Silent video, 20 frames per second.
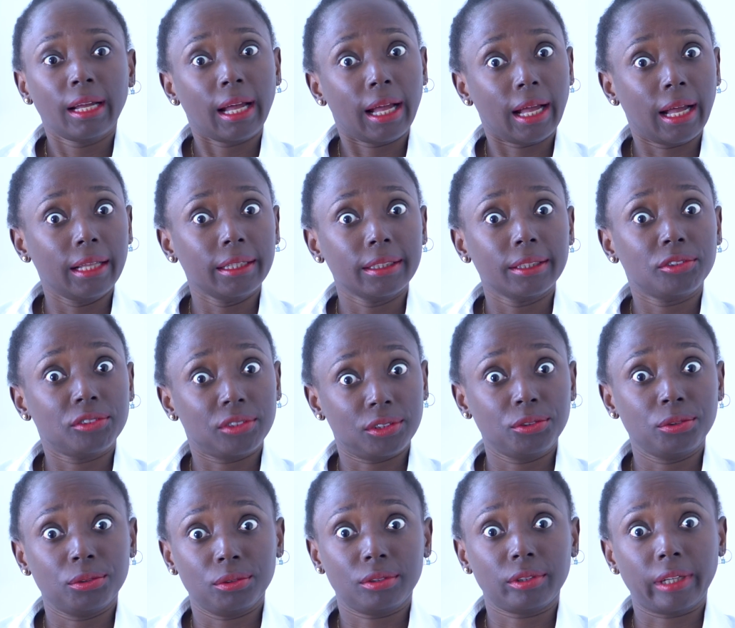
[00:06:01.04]
And the
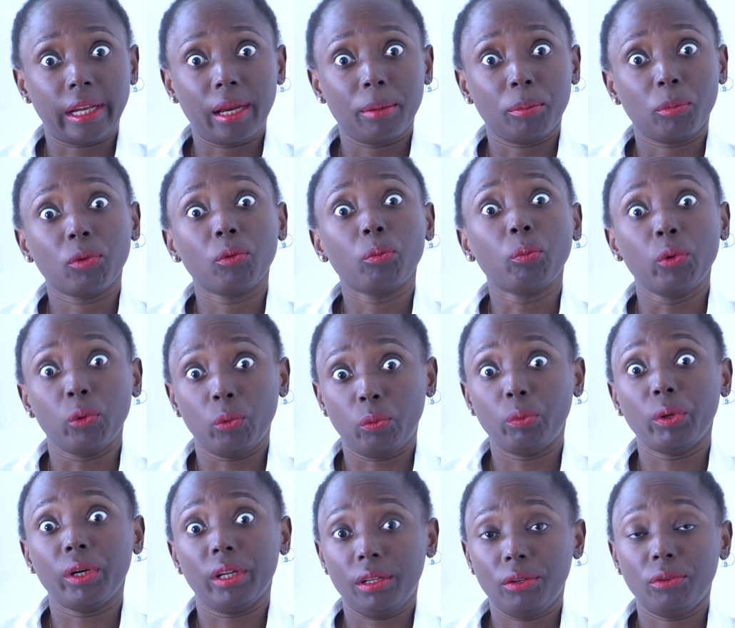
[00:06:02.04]
session time will
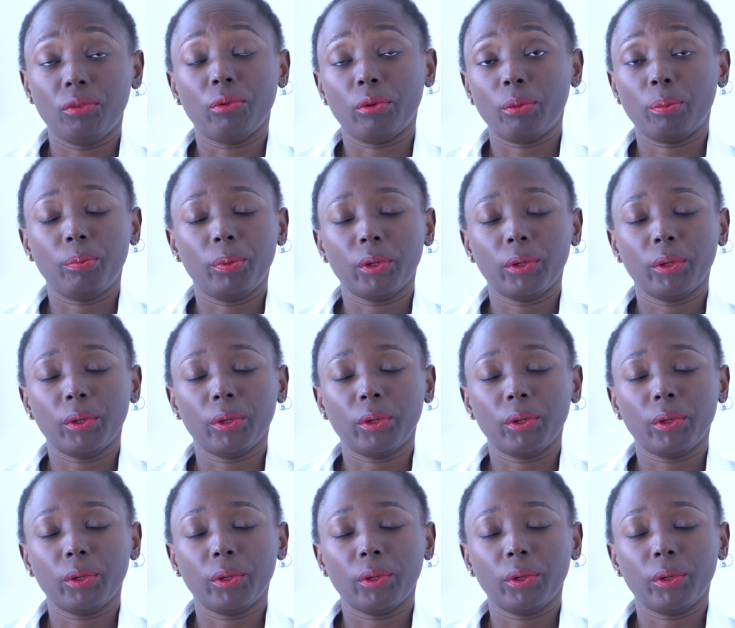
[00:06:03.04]
really drop,